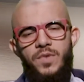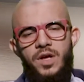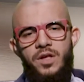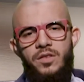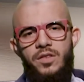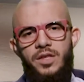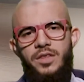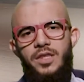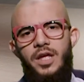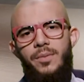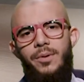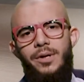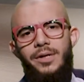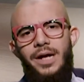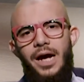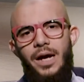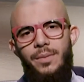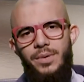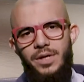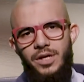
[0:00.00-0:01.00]
then they may
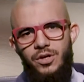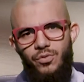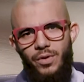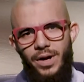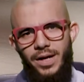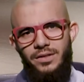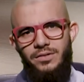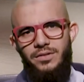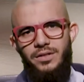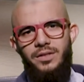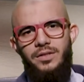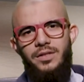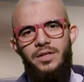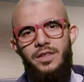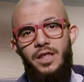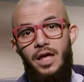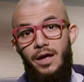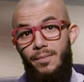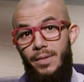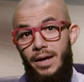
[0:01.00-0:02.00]
not be granted,
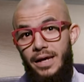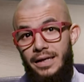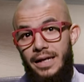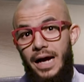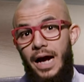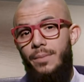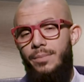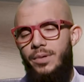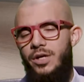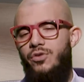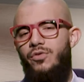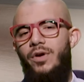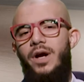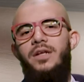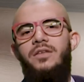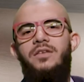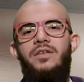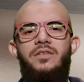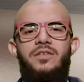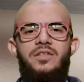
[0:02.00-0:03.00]
they may not be
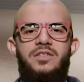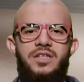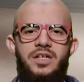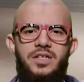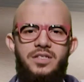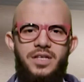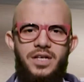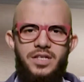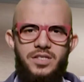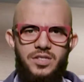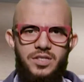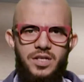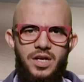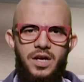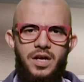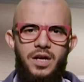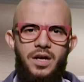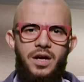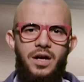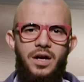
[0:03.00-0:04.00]
granted the success
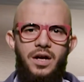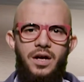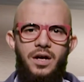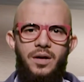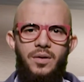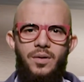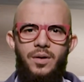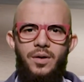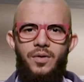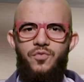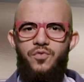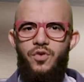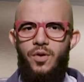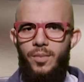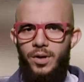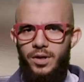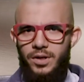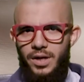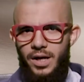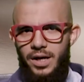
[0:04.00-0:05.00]
uh, from
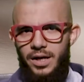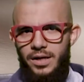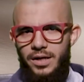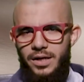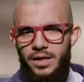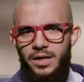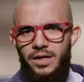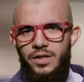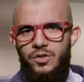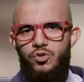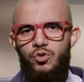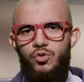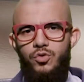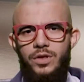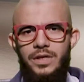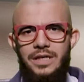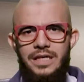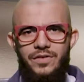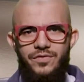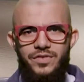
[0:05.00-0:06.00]
Allah to
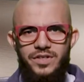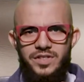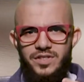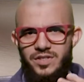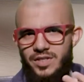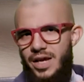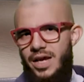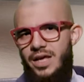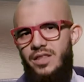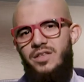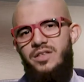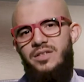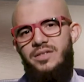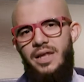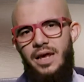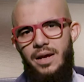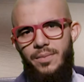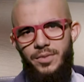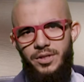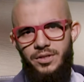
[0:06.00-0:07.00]
even say the
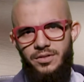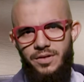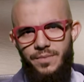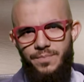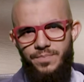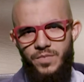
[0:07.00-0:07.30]
statement.